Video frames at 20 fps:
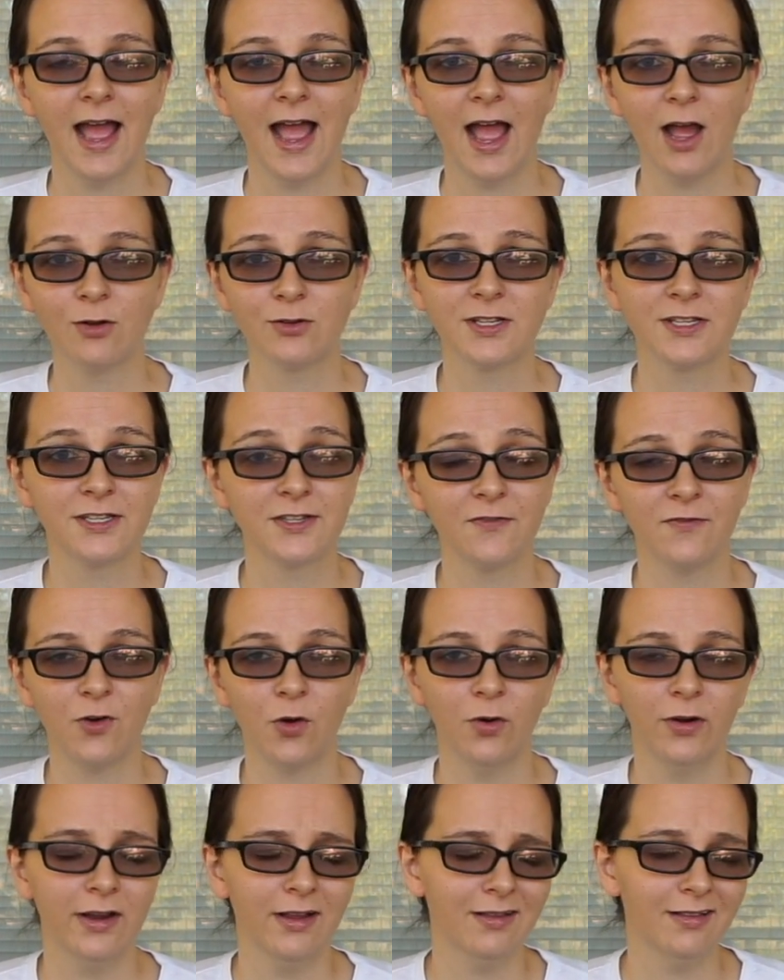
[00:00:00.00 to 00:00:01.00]
ounces of
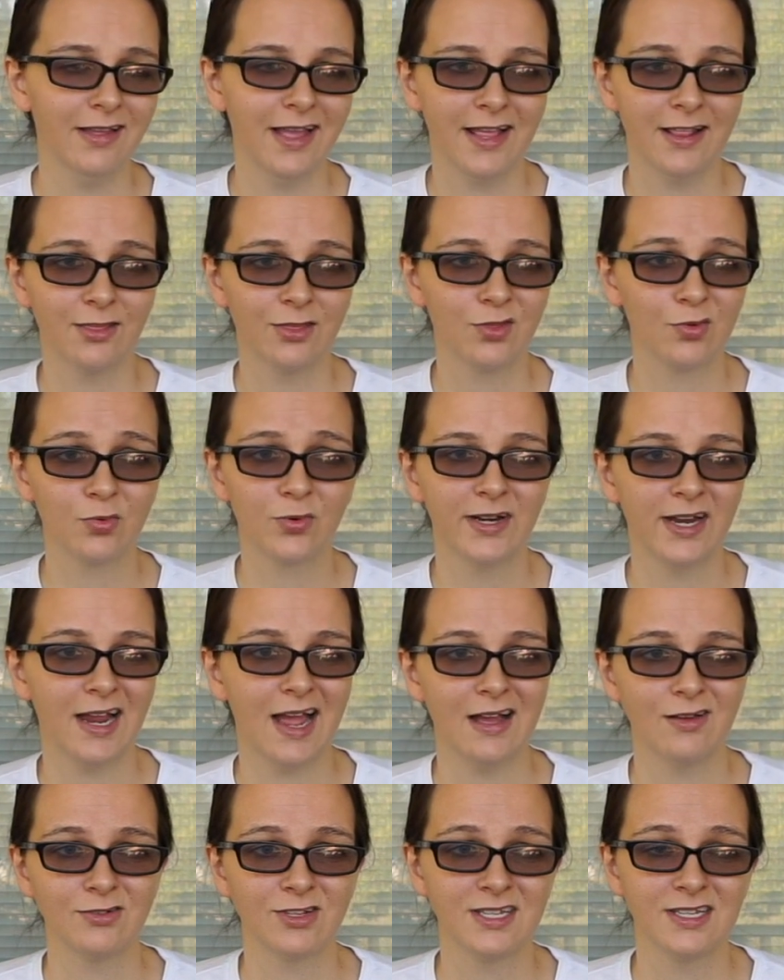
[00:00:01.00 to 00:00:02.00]
oil and 3
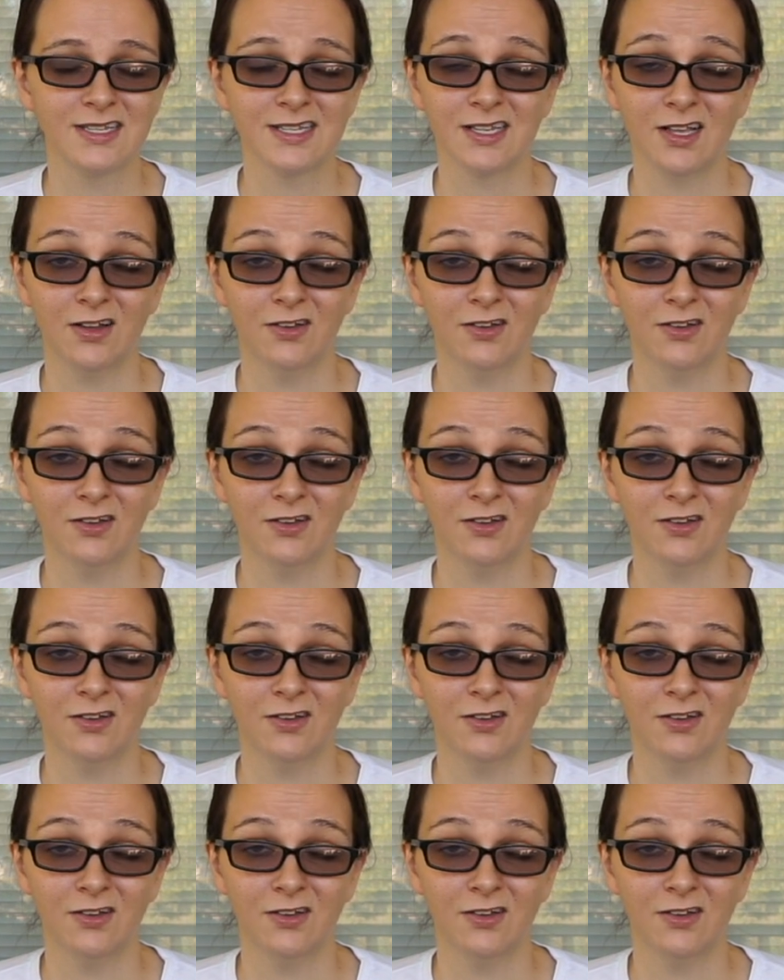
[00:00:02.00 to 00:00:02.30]
ounces